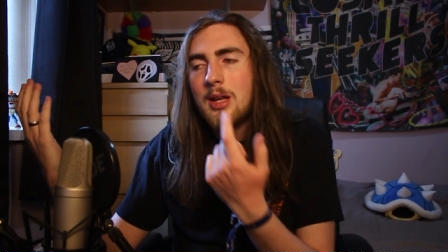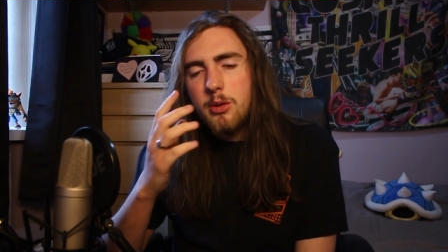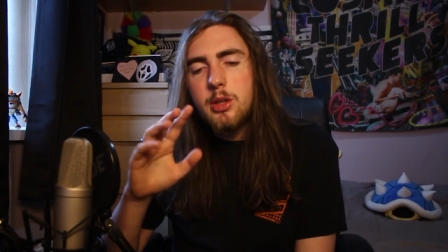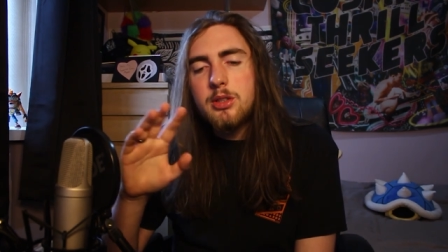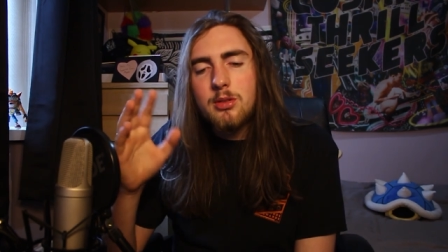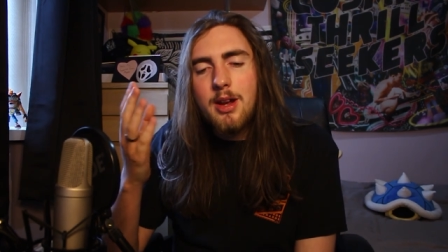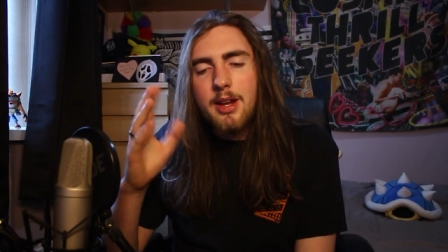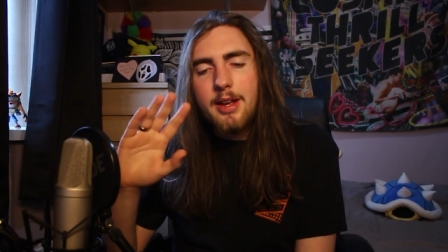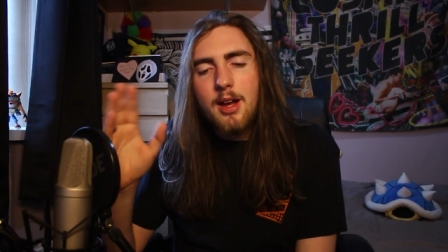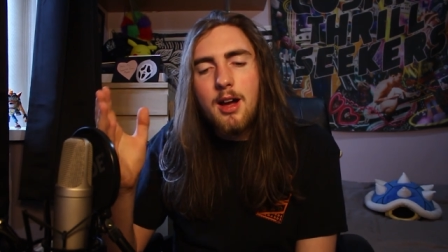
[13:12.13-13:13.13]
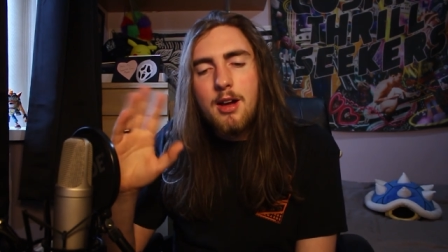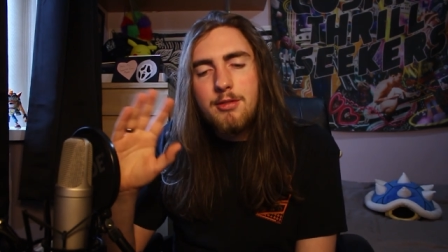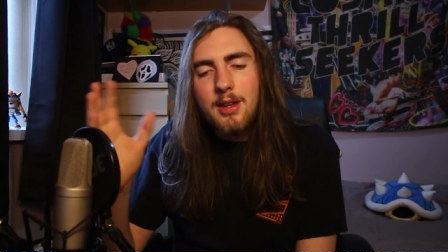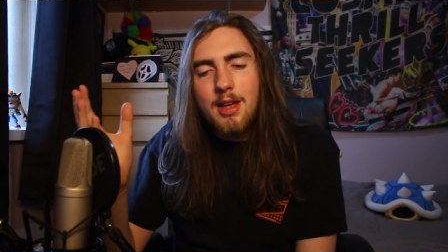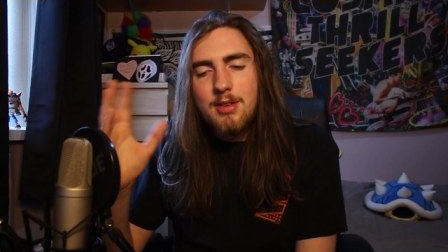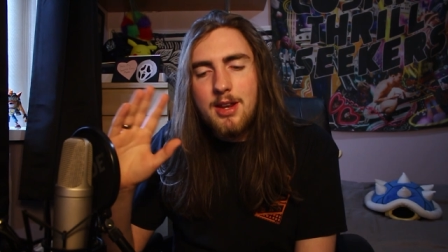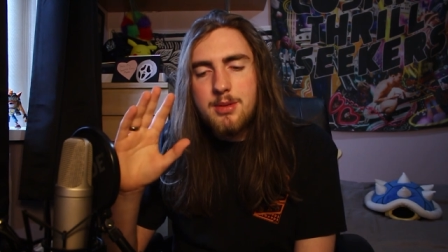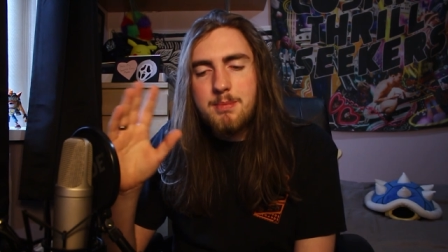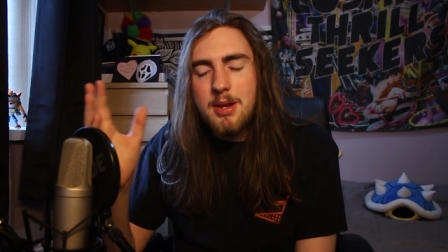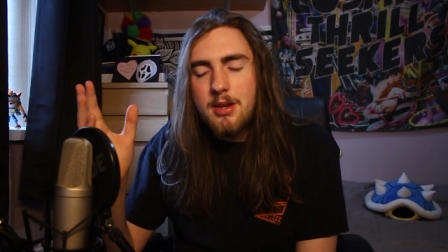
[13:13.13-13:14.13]
Now it got to around like half
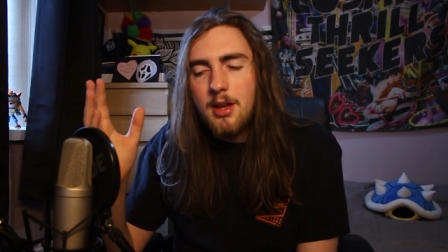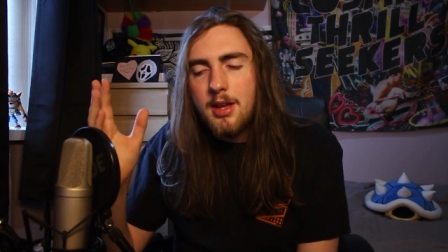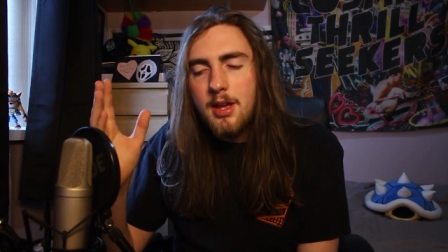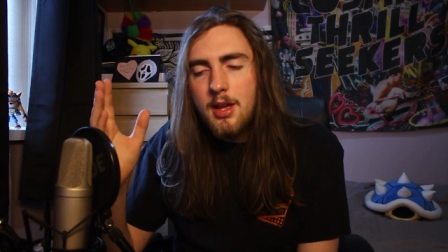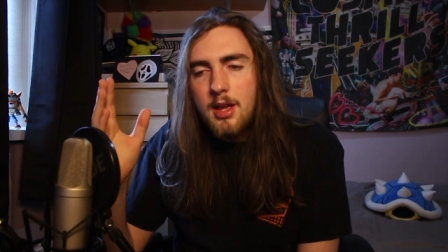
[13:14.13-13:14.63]
11-ish, midnight,